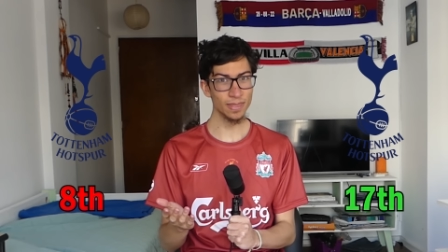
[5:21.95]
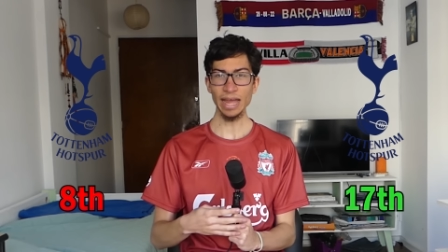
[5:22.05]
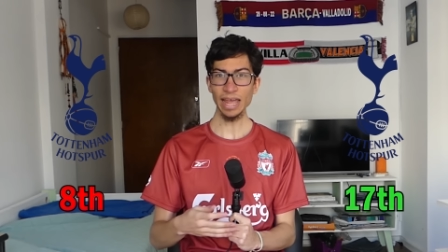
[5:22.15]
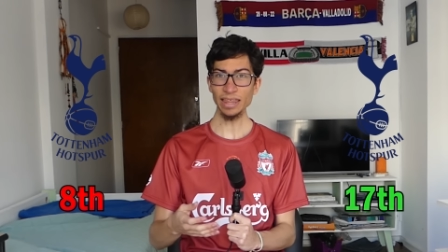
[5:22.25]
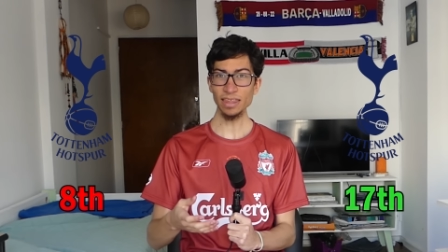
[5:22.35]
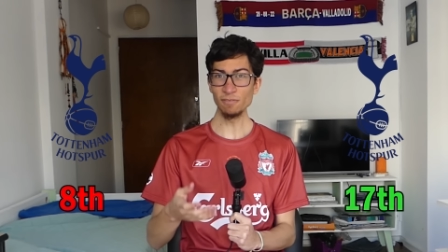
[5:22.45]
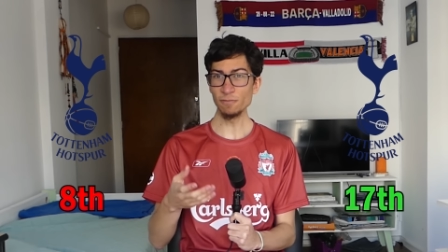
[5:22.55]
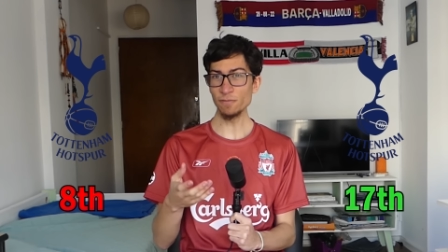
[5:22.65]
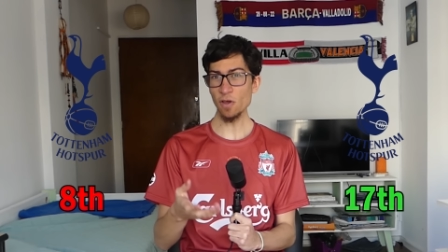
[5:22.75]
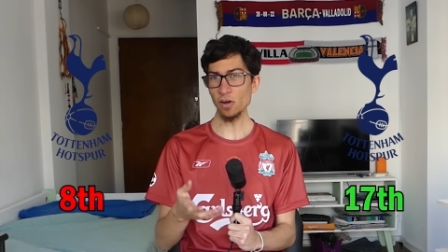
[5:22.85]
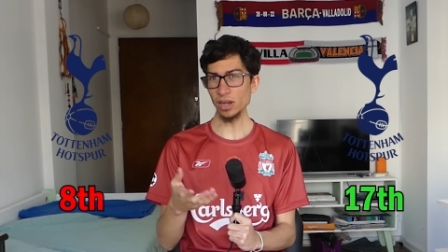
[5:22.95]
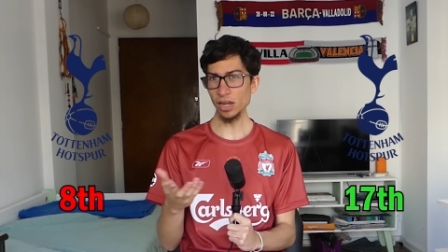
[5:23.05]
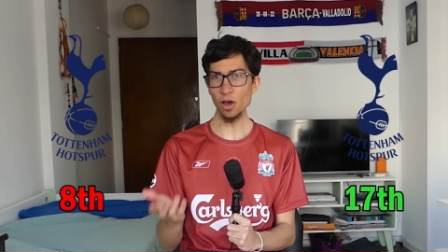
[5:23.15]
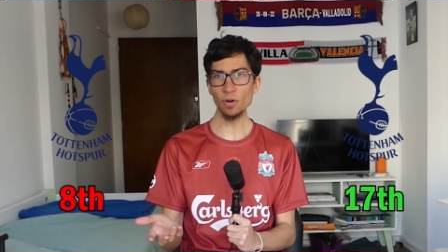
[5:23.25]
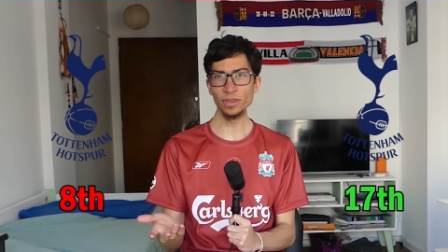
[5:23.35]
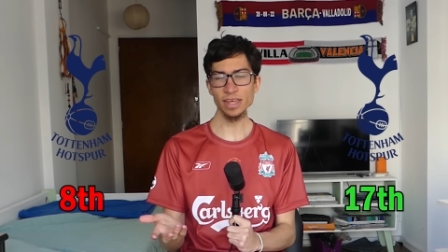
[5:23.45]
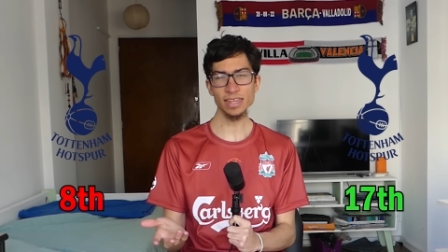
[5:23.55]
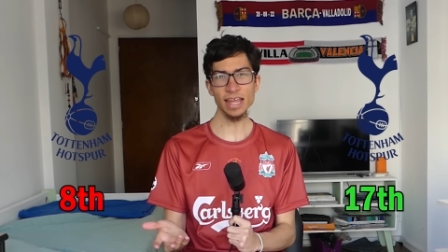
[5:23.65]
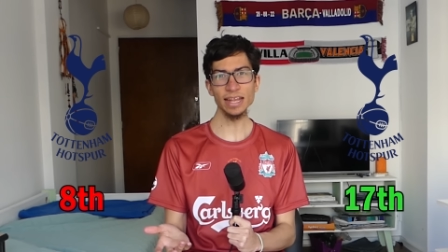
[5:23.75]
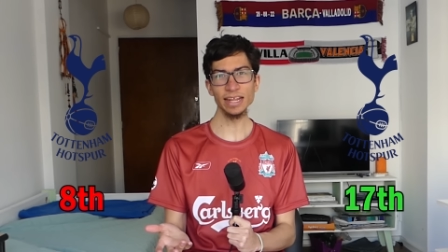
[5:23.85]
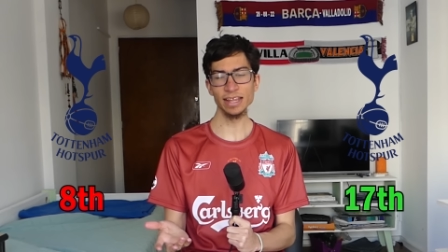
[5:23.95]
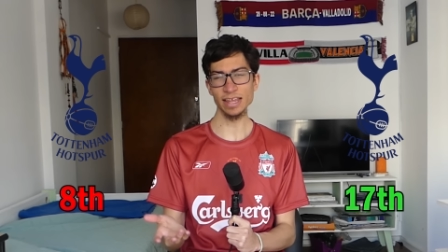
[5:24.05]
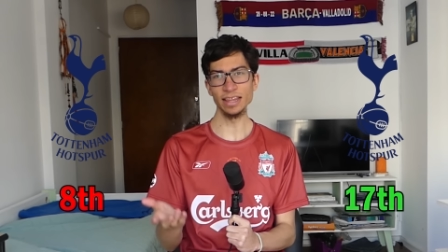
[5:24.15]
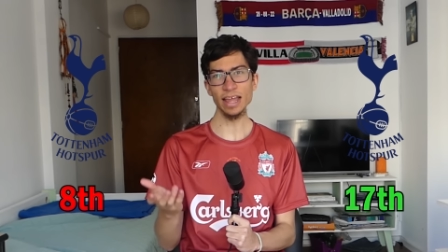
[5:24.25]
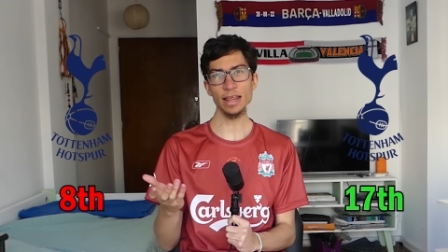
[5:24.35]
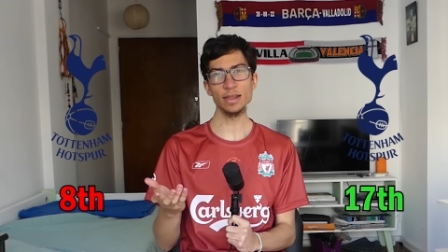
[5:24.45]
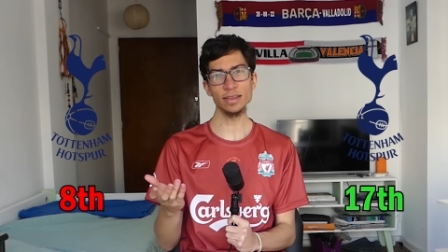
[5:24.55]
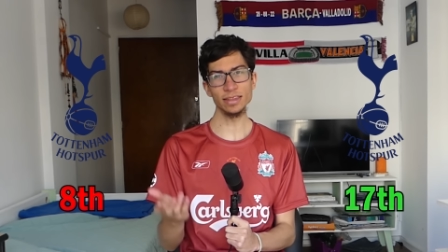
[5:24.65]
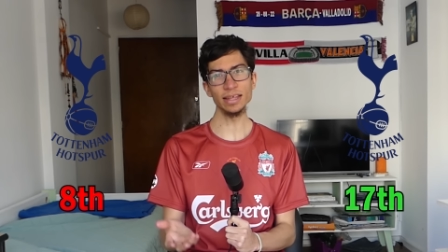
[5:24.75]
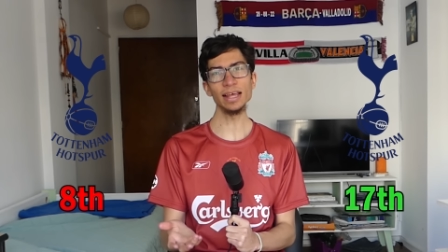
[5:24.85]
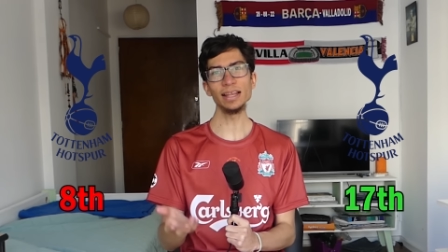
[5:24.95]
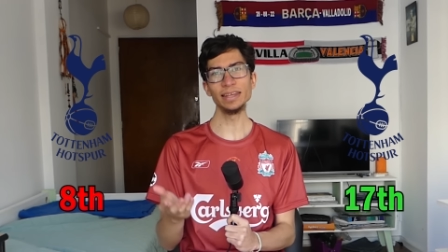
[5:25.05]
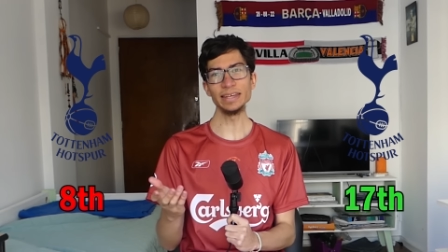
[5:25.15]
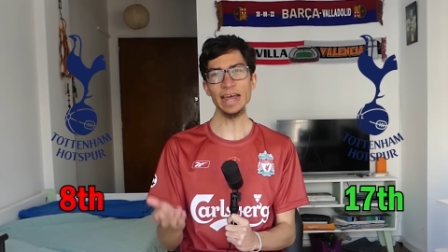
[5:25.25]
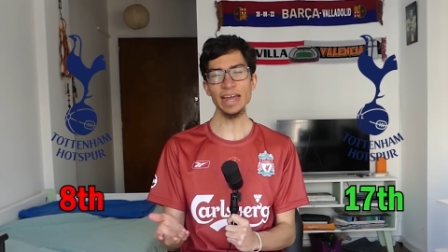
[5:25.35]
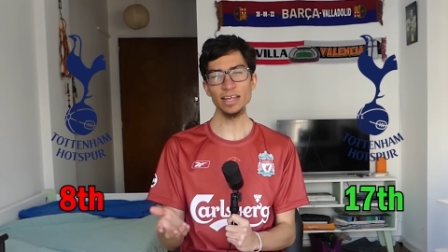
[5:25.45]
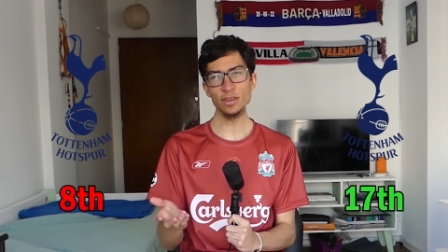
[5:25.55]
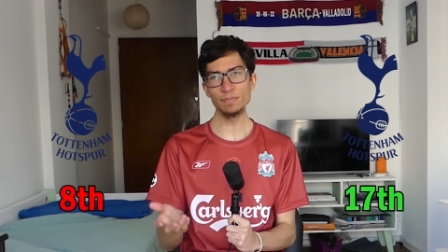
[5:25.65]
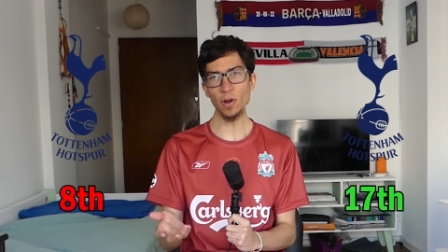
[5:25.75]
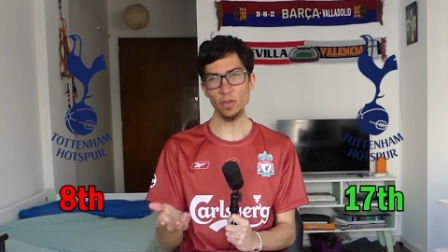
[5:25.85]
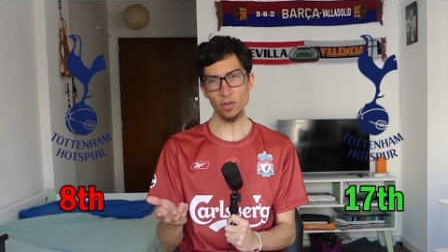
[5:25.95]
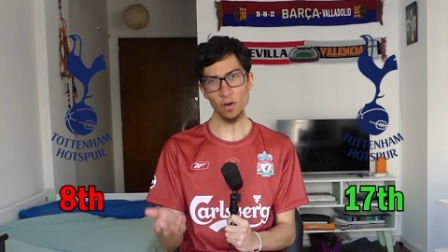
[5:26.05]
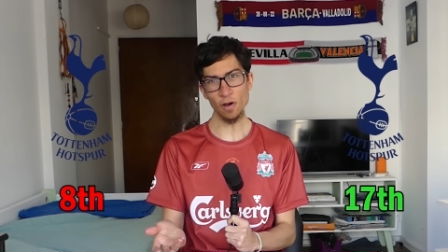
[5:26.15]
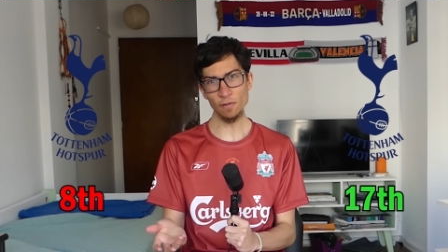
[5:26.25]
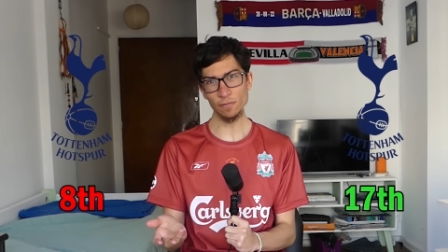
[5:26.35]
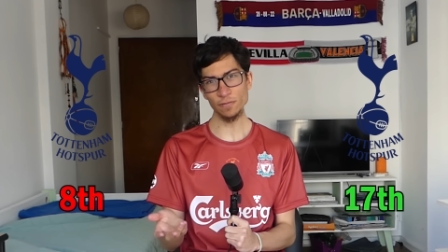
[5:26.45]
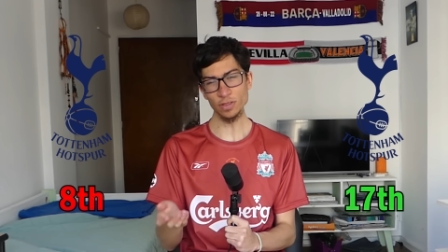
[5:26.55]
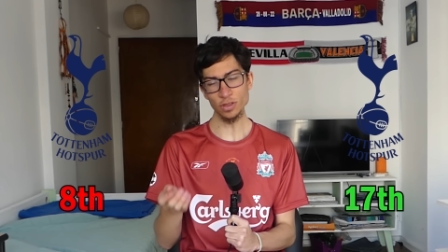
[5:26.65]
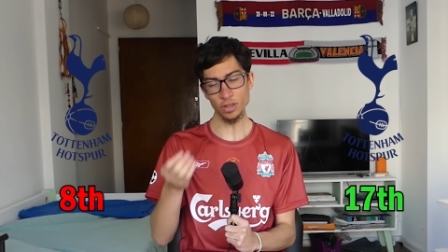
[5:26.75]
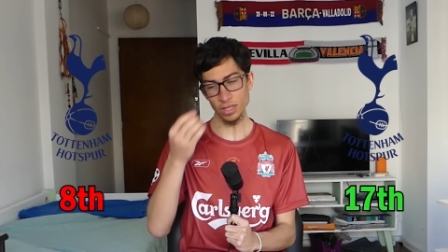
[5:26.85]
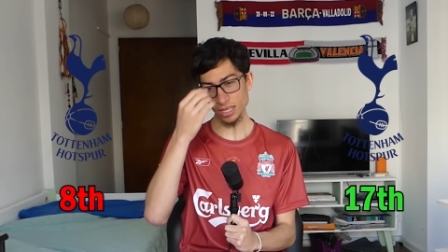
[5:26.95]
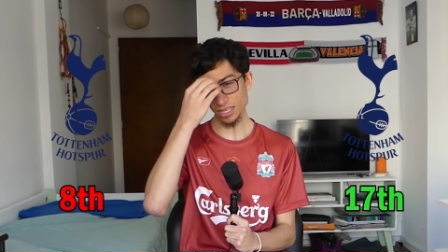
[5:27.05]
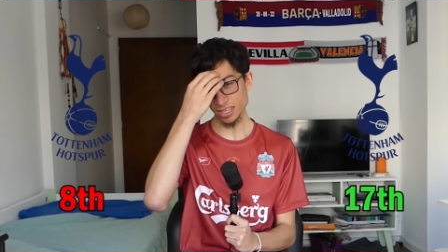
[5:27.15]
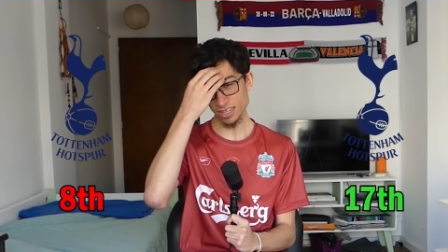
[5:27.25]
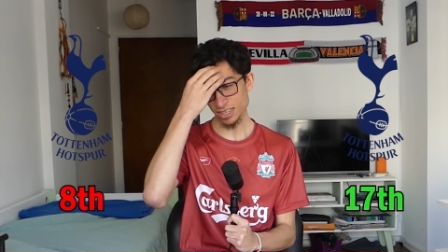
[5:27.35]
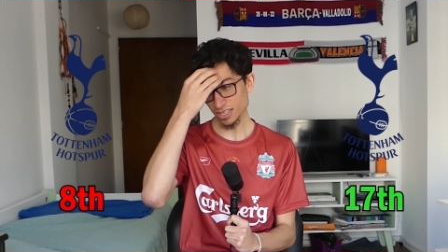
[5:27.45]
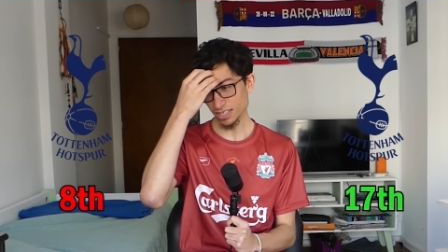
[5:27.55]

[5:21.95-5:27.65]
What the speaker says: I had them fairly low on the standings and that's still 9 spots off, jeez.